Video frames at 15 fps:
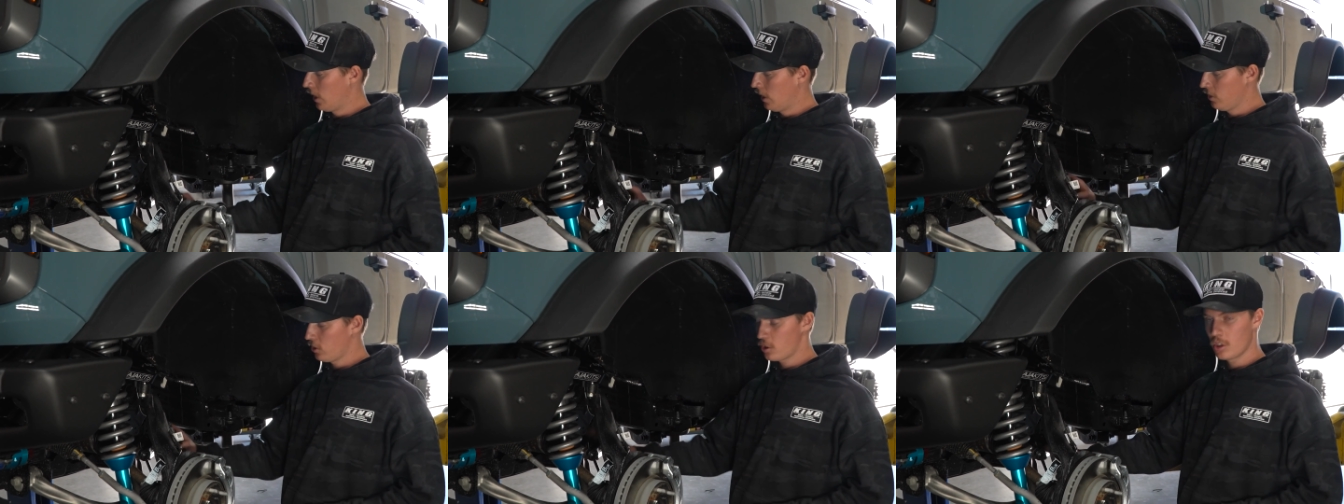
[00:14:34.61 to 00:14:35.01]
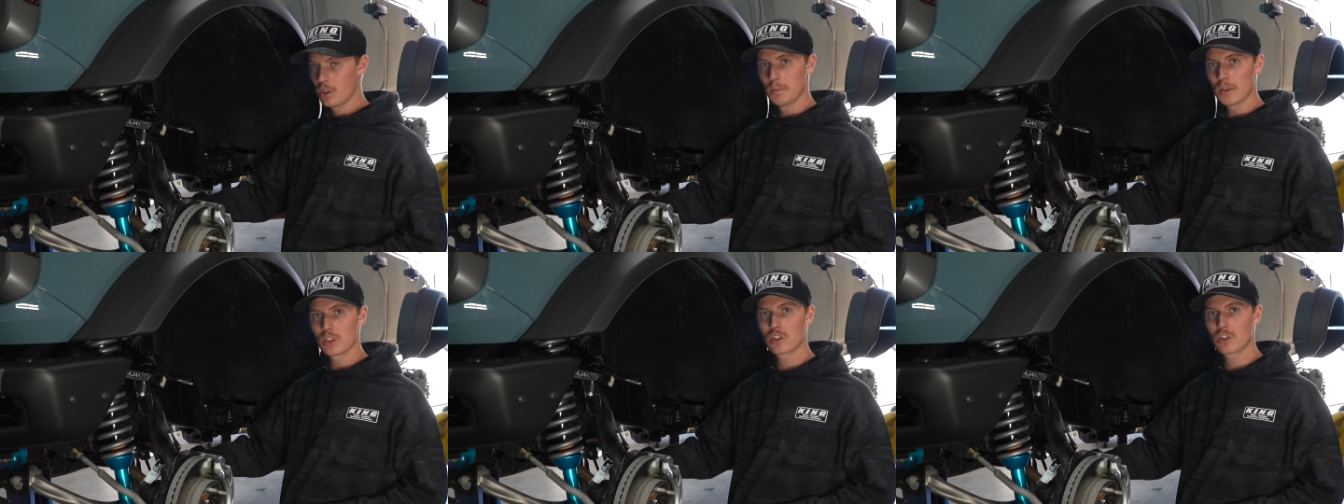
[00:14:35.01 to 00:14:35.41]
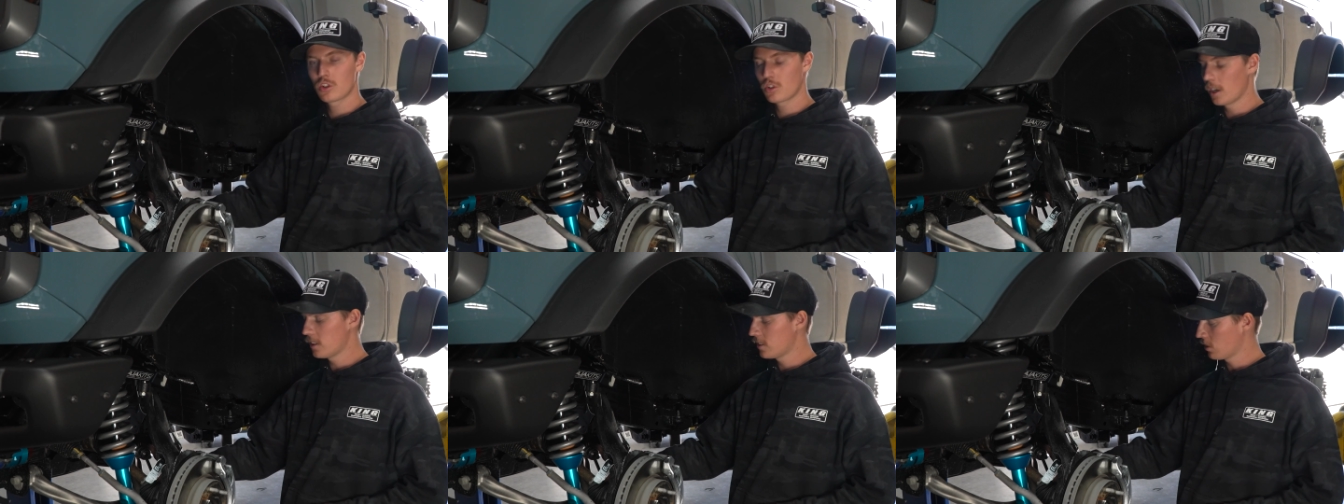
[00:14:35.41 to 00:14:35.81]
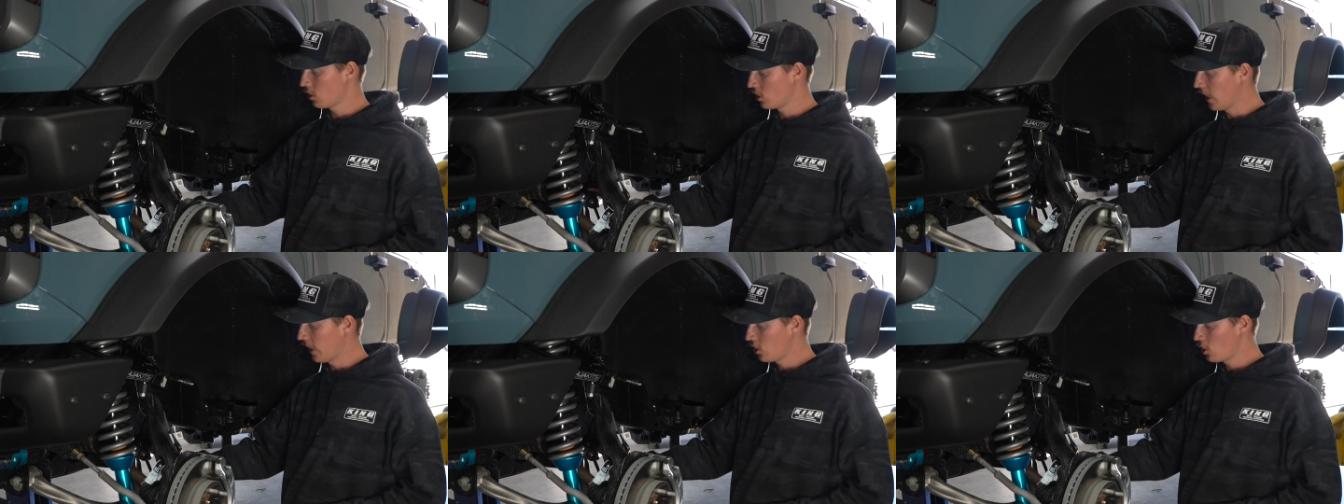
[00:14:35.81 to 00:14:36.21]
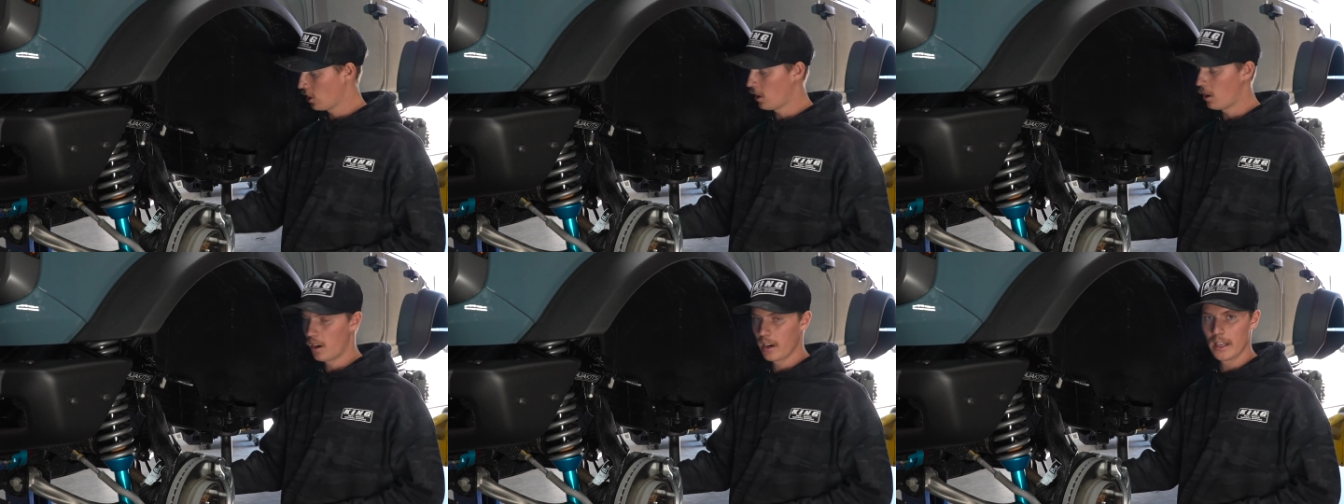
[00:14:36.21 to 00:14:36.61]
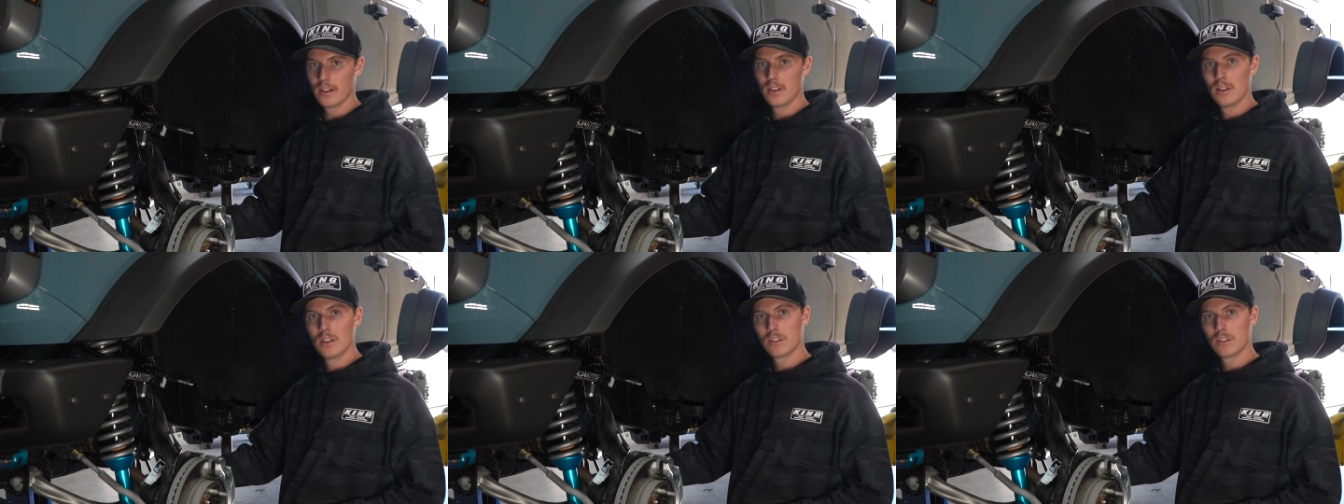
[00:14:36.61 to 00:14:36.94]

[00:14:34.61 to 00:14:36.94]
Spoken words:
there's too much stress or tension on it,